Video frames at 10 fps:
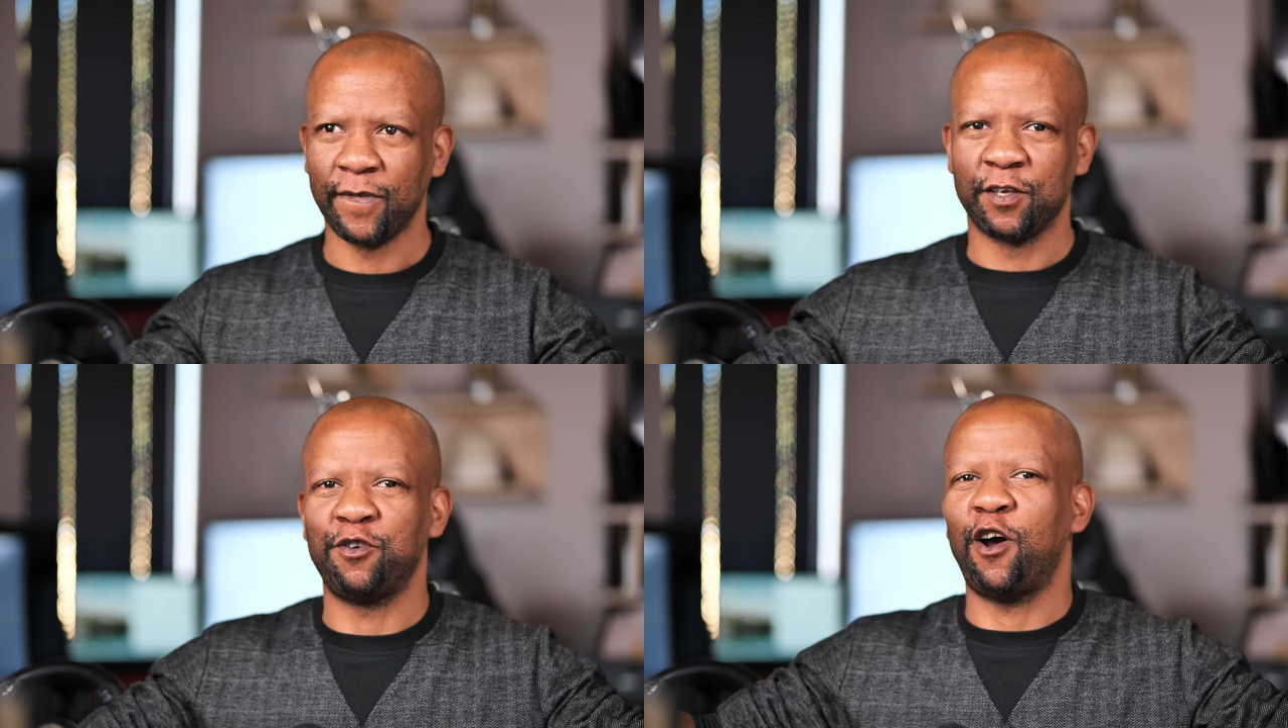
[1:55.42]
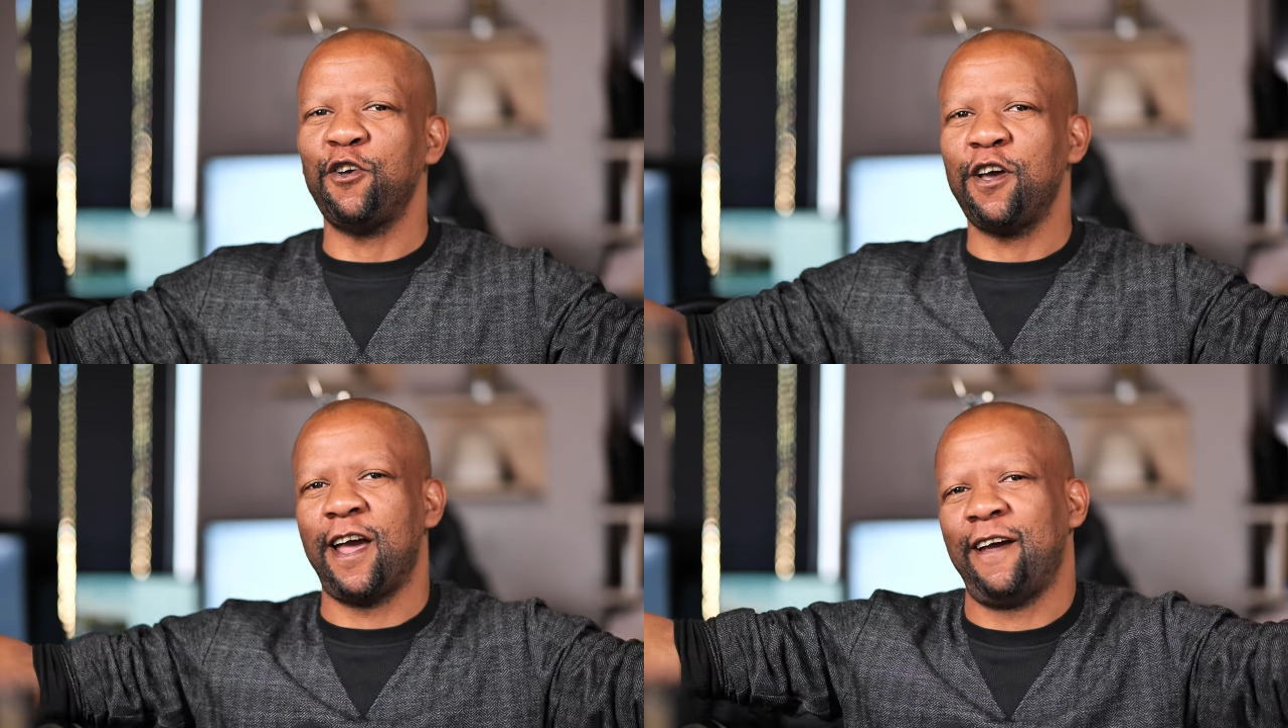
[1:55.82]
So now
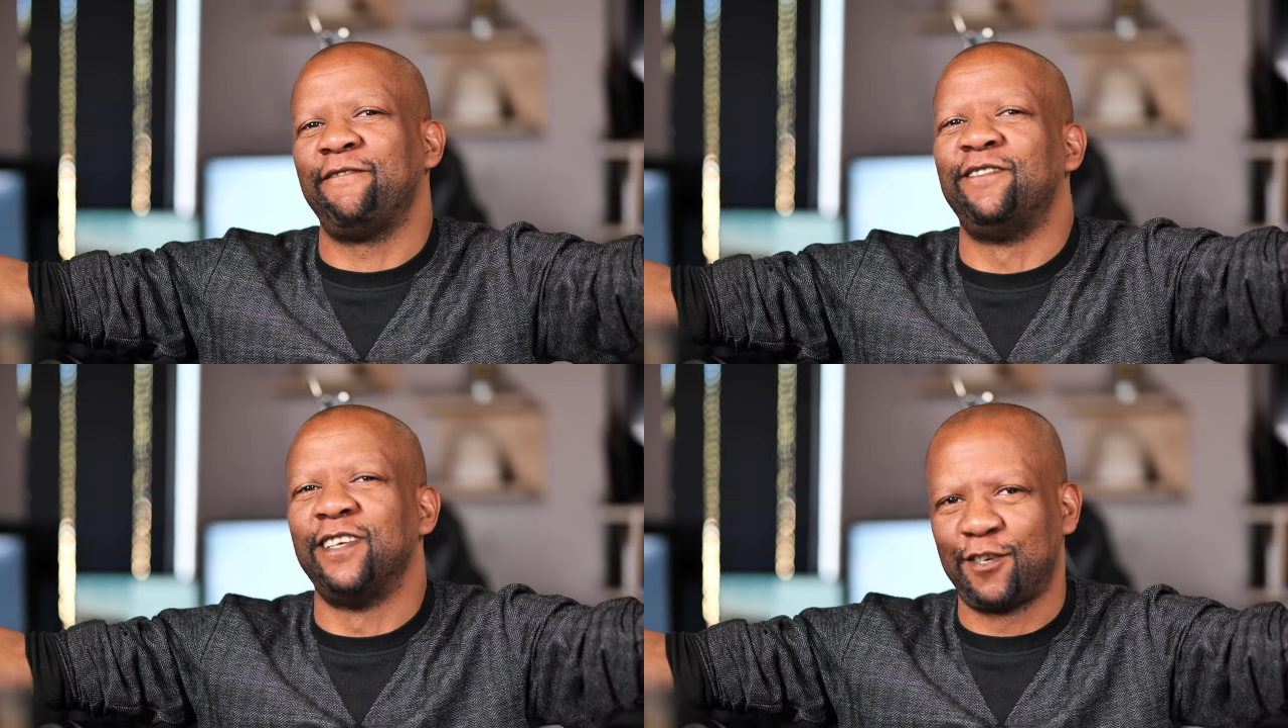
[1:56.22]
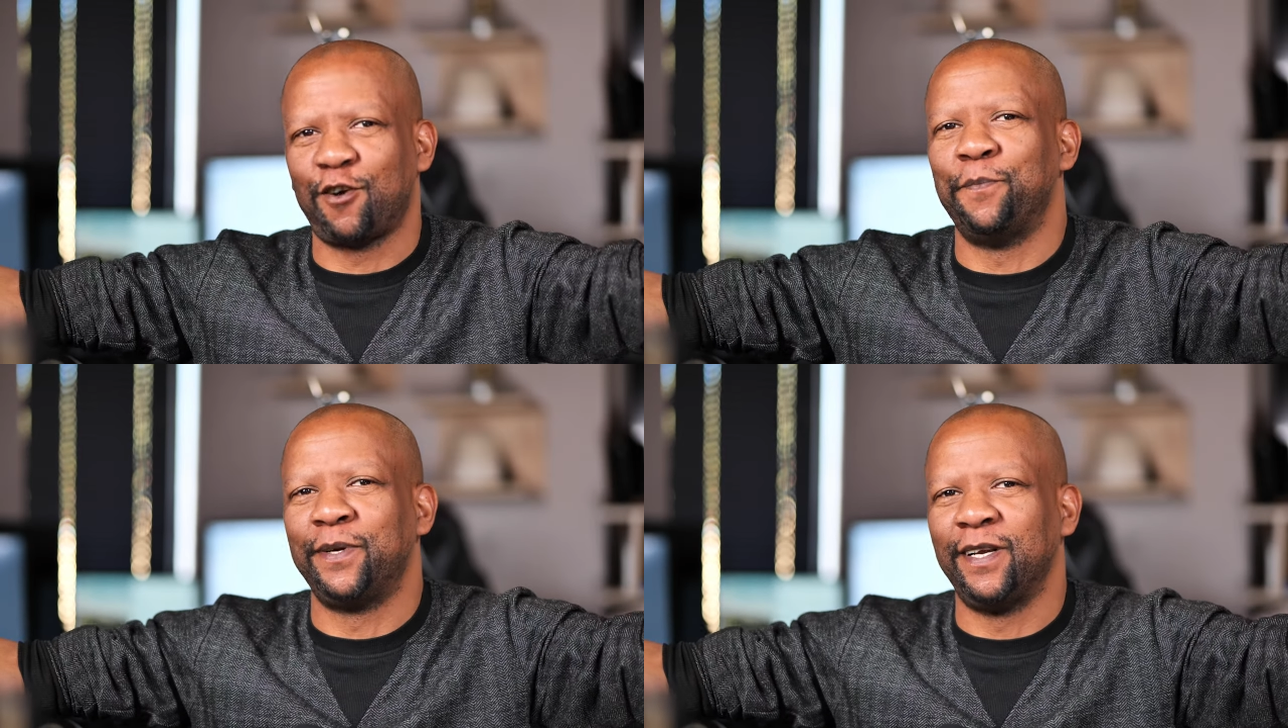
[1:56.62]
you have this
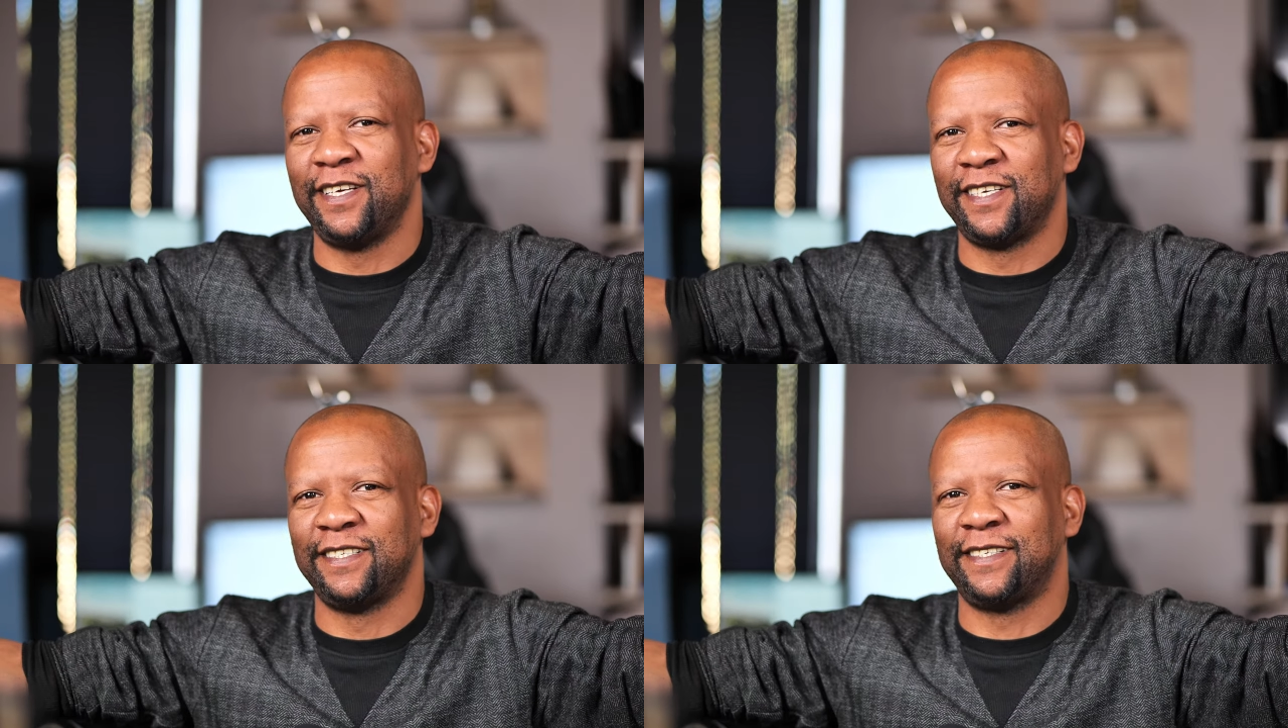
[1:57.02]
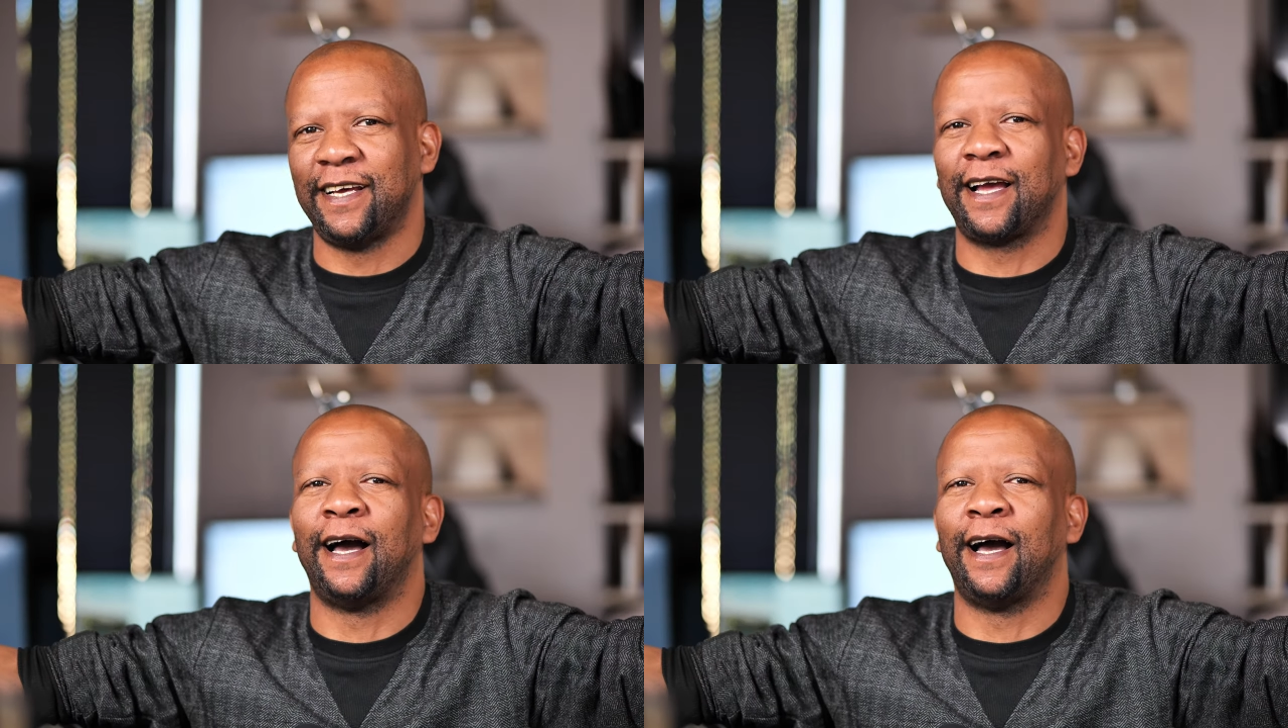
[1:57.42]
combination, it's like,